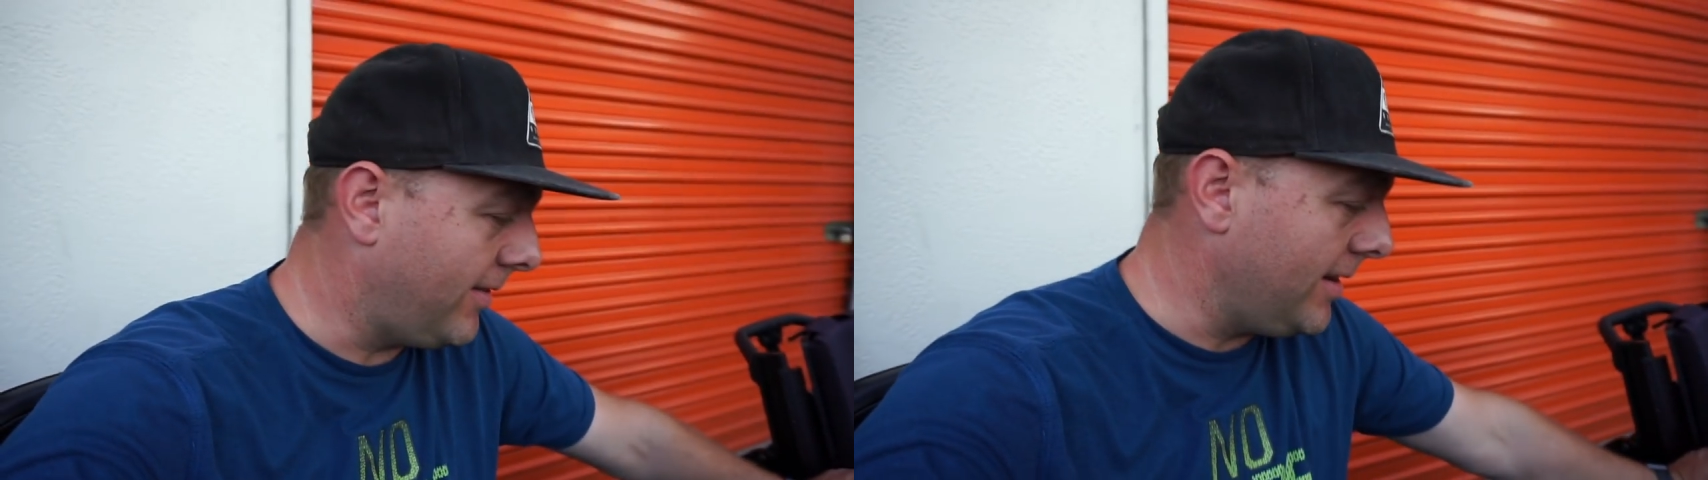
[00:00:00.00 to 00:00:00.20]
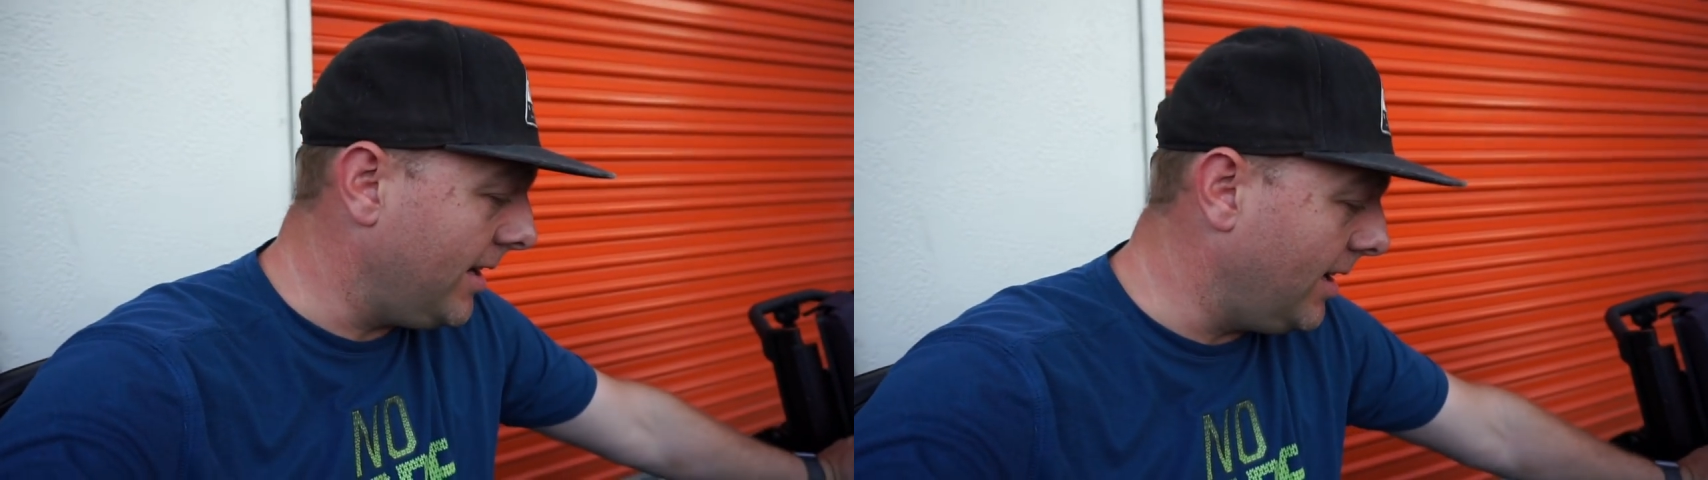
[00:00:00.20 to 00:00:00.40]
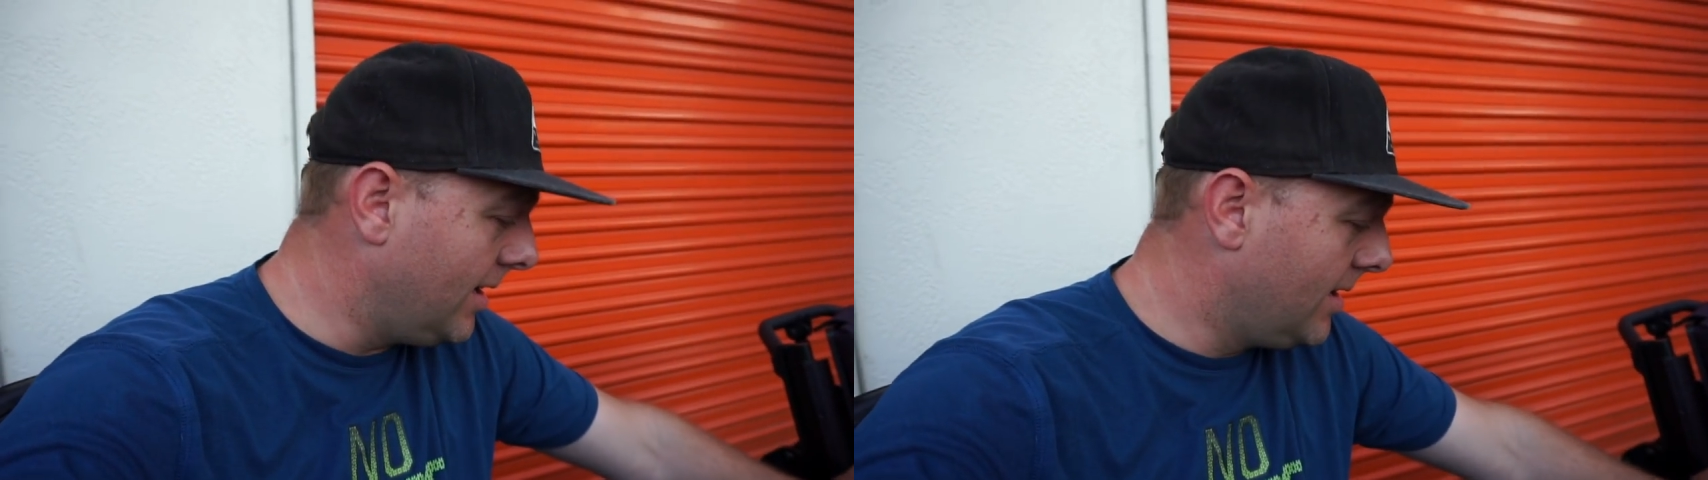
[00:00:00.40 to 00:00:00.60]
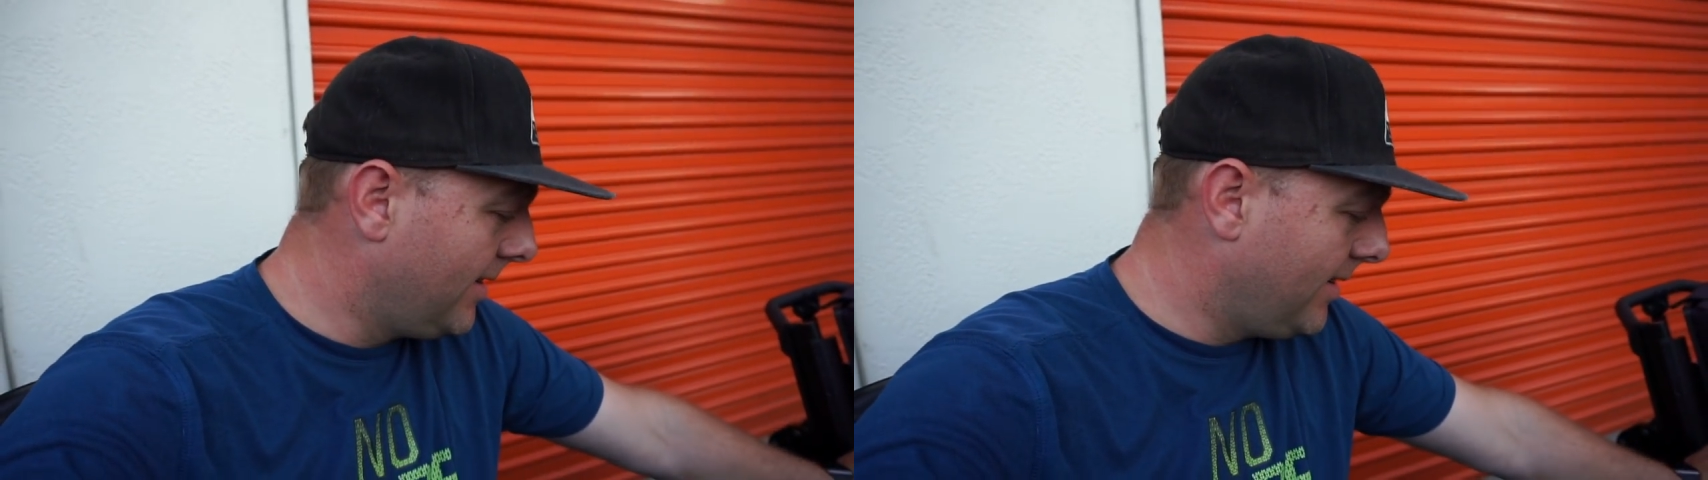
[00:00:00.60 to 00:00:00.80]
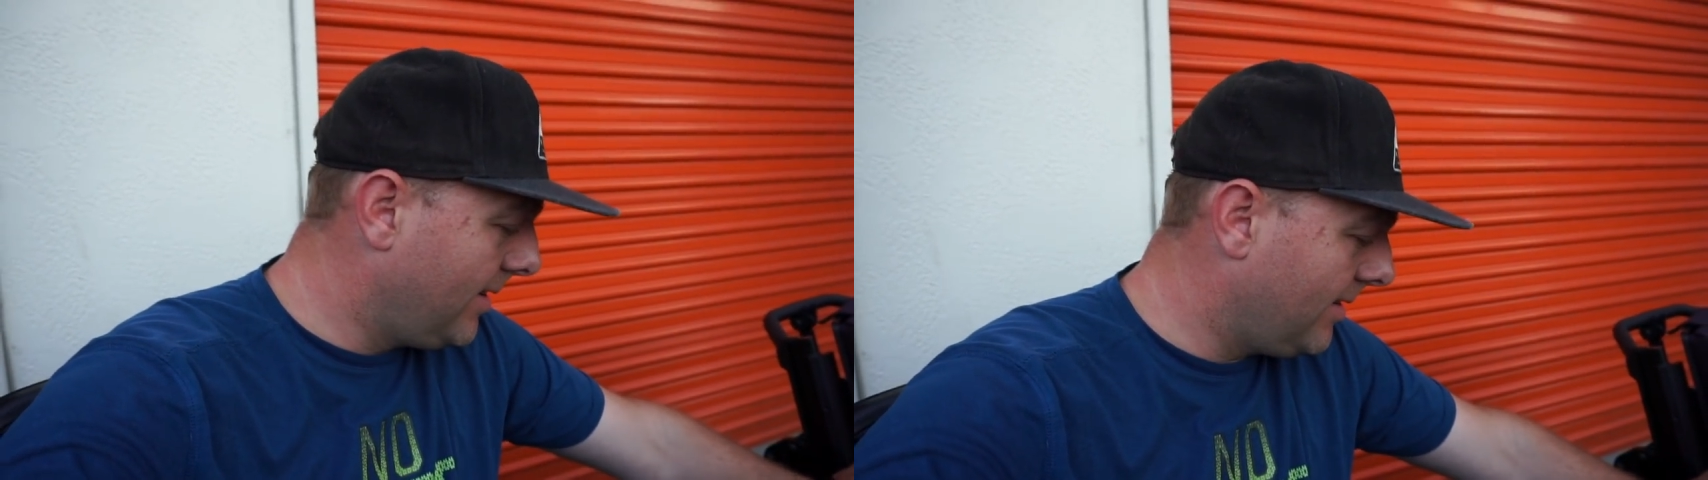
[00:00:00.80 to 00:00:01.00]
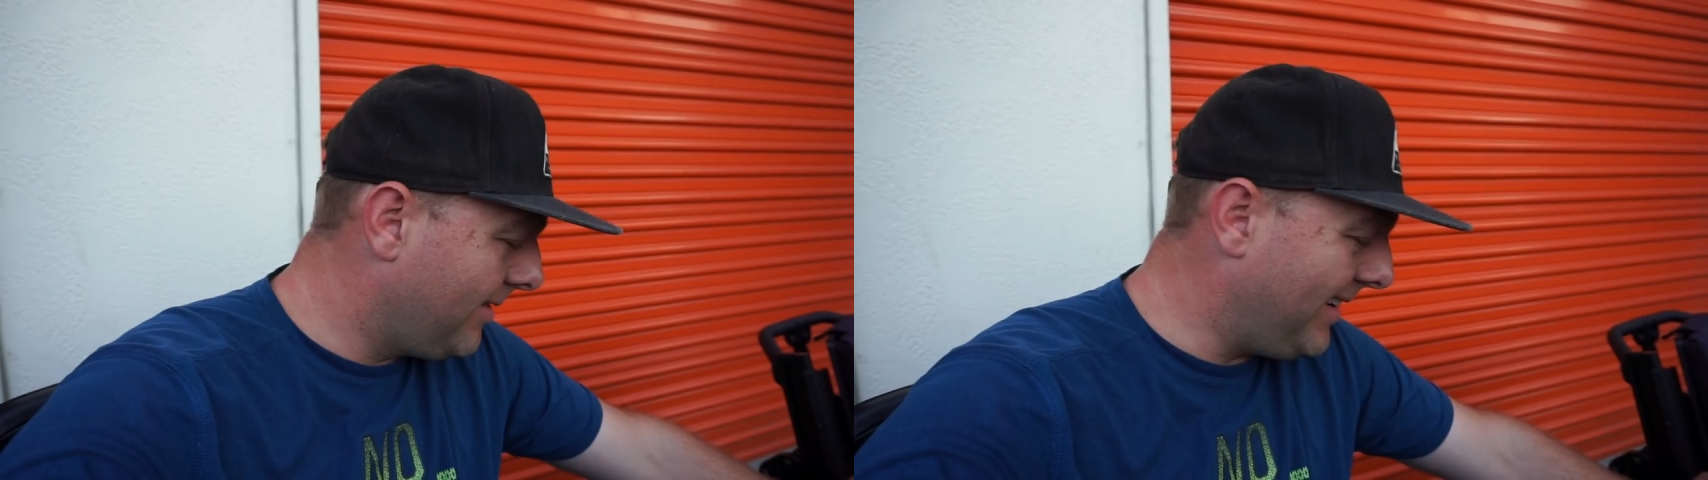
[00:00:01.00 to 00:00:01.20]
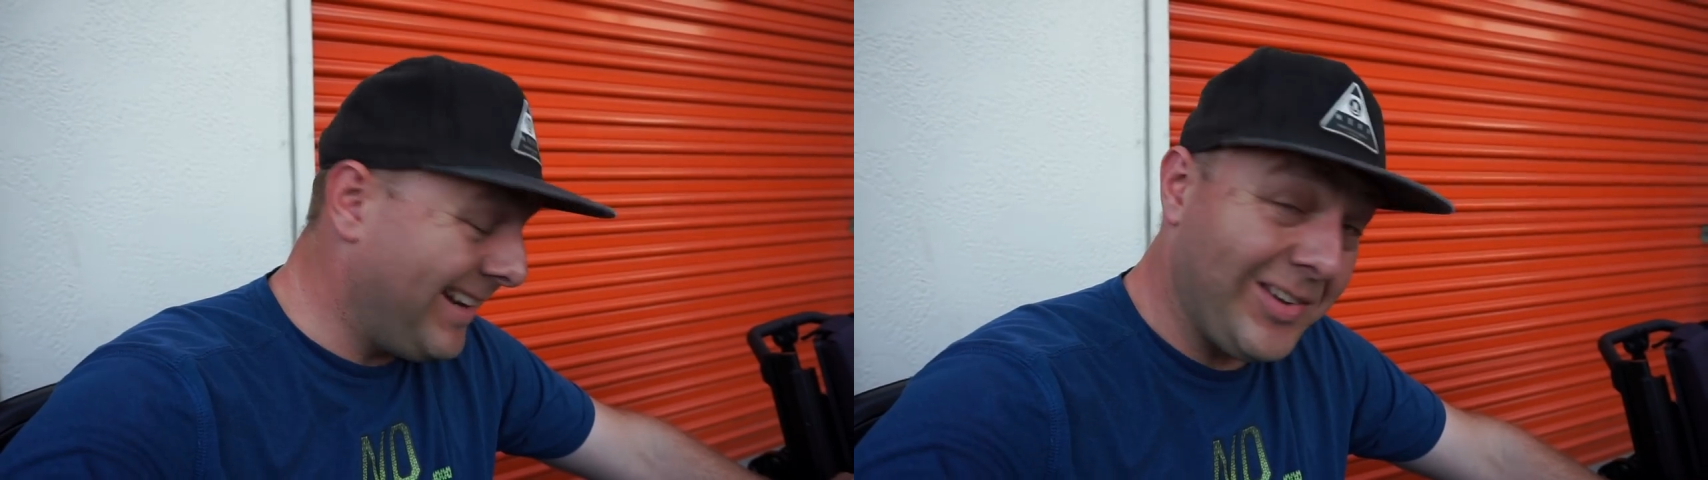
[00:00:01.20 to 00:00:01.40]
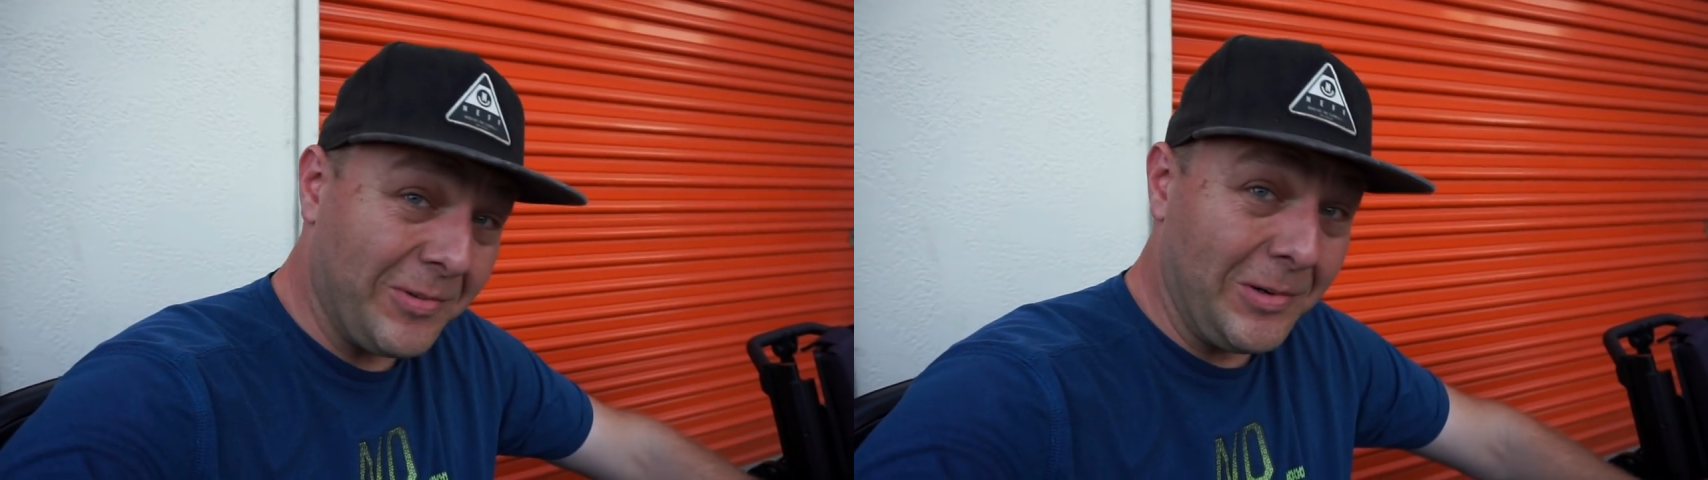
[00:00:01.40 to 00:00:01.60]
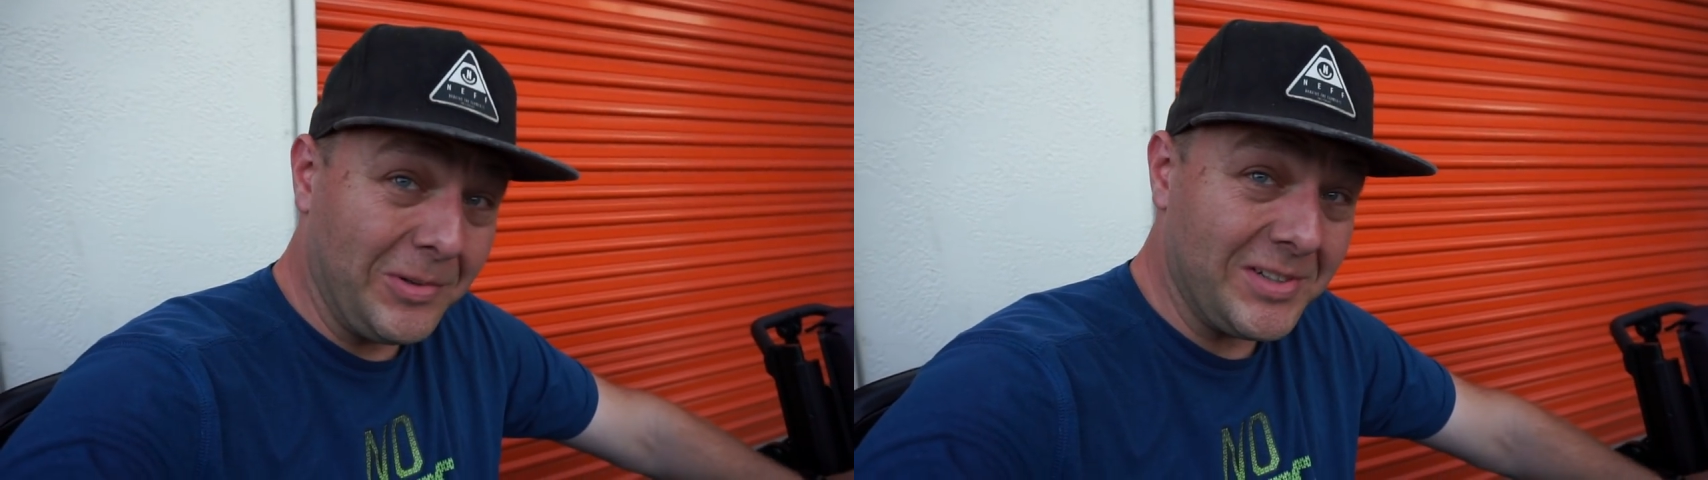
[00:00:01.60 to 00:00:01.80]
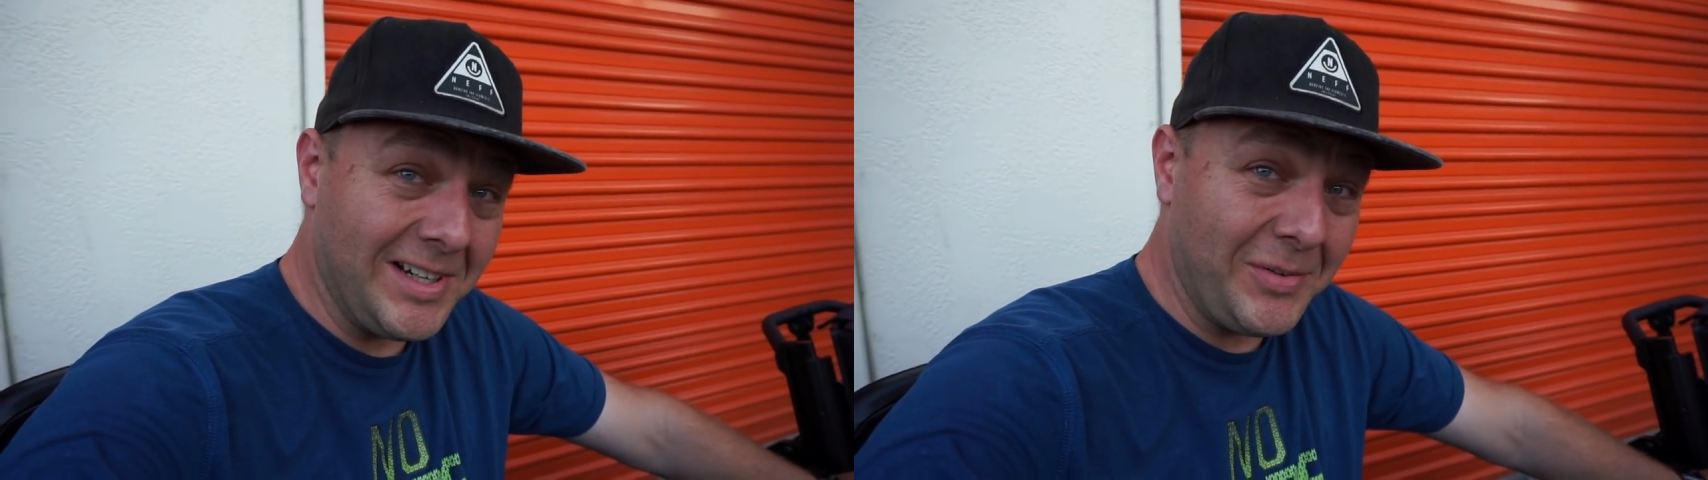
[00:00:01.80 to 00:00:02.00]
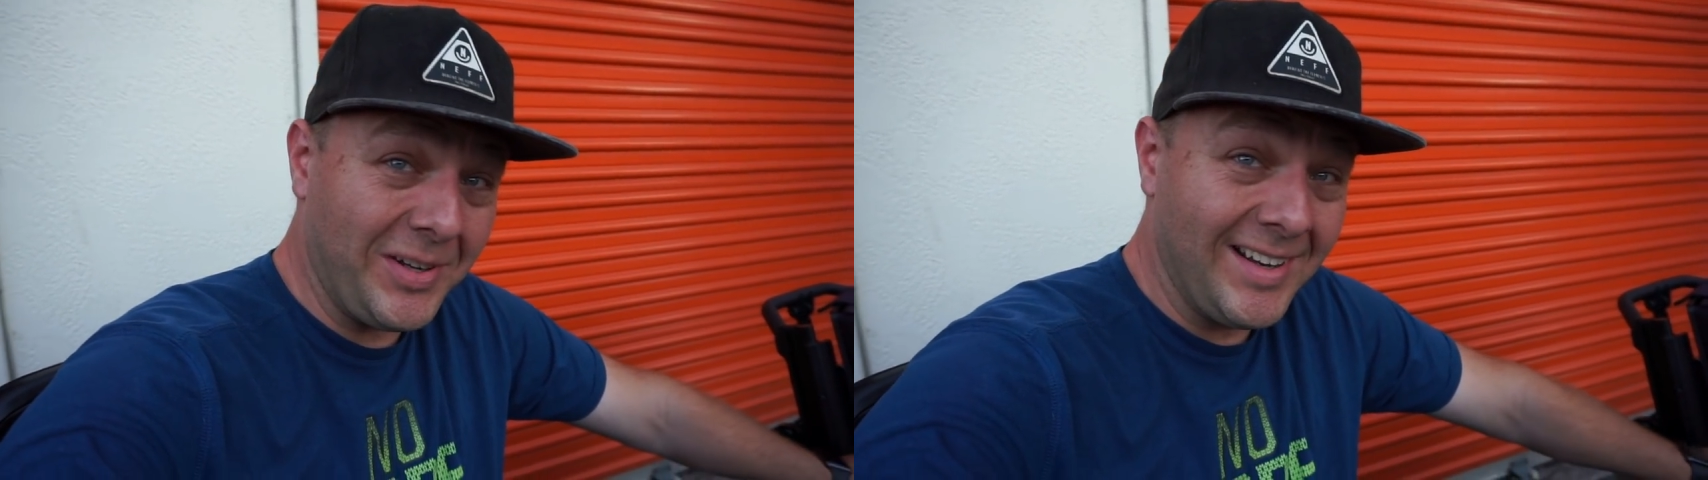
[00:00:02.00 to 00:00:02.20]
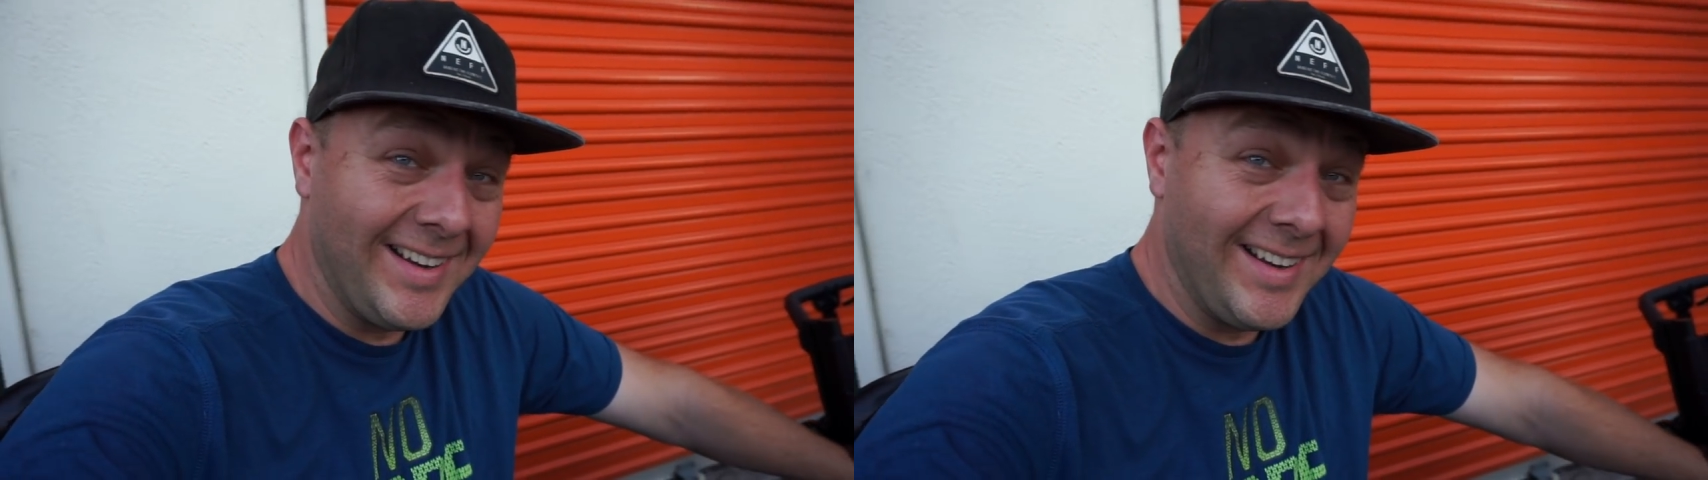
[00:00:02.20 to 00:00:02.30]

see. It is rear-wheel drive,